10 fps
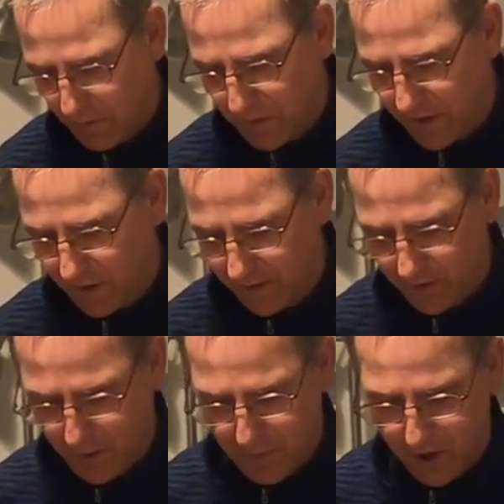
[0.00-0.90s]
to
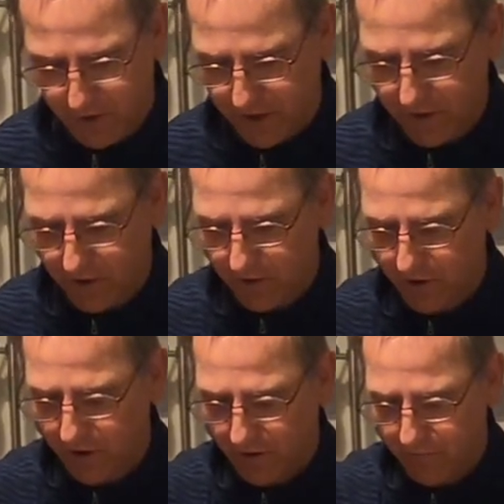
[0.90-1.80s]
be honest, you
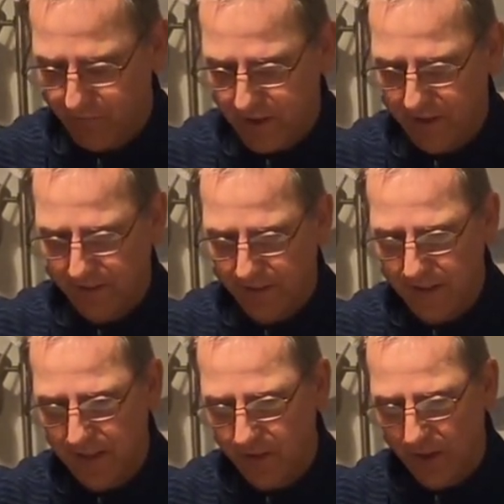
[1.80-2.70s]
don't really
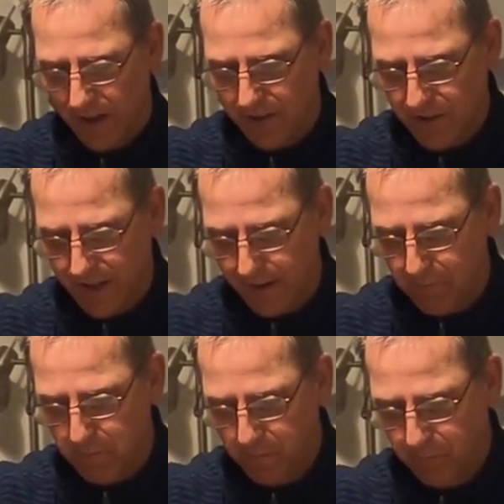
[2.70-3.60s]
need that
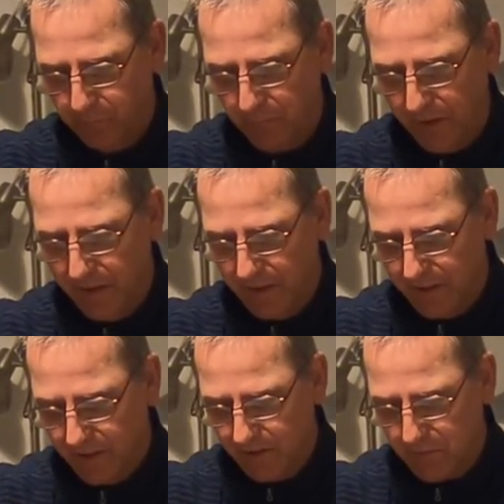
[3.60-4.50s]
stem.
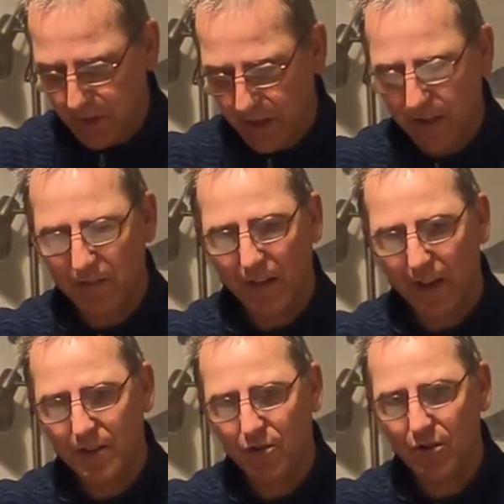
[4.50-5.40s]
But
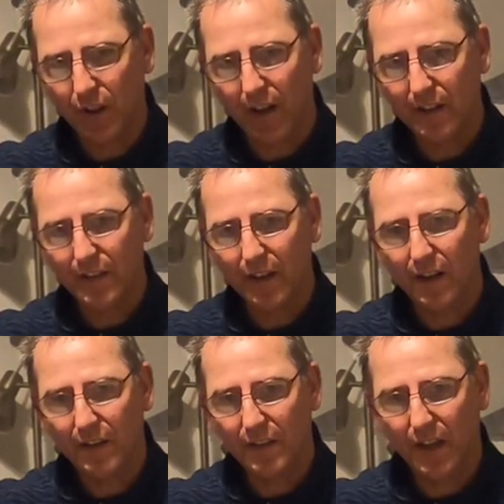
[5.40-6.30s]
I just like
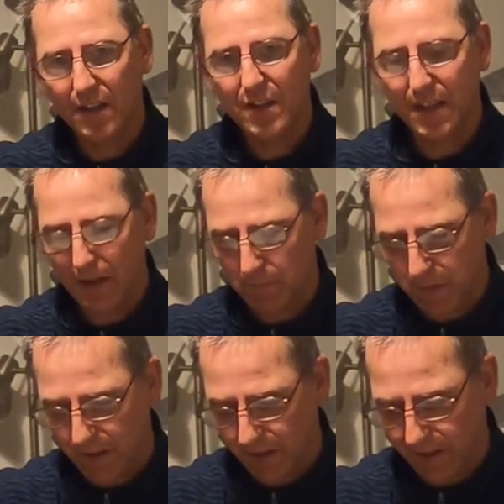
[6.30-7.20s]
that stem
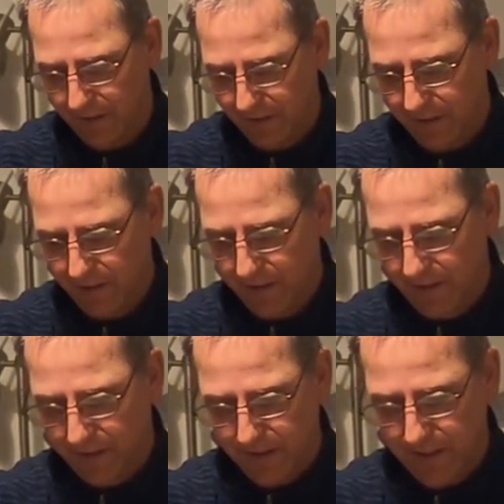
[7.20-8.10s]
there
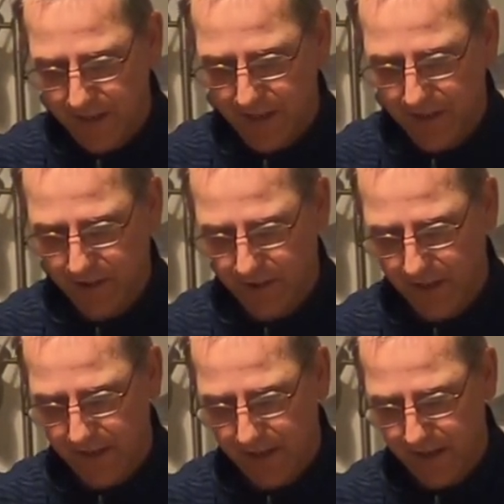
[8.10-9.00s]
in case there's
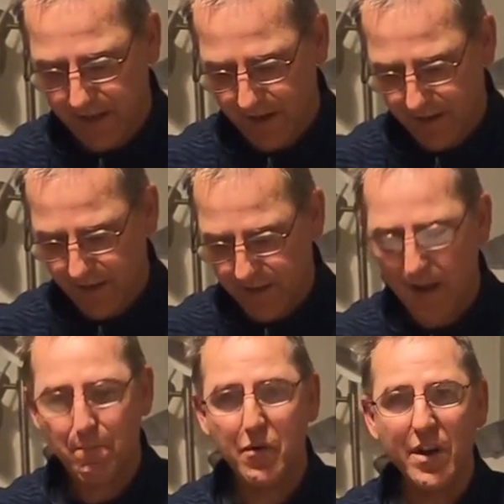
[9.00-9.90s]
any
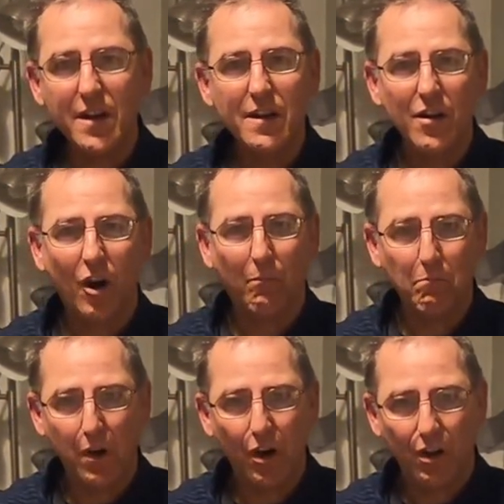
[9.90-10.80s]
debris
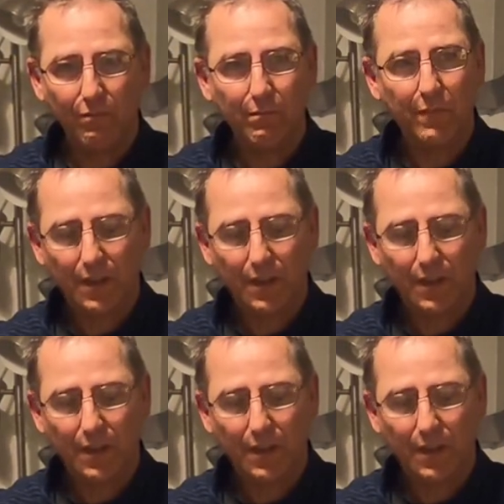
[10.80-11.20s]
on bottom.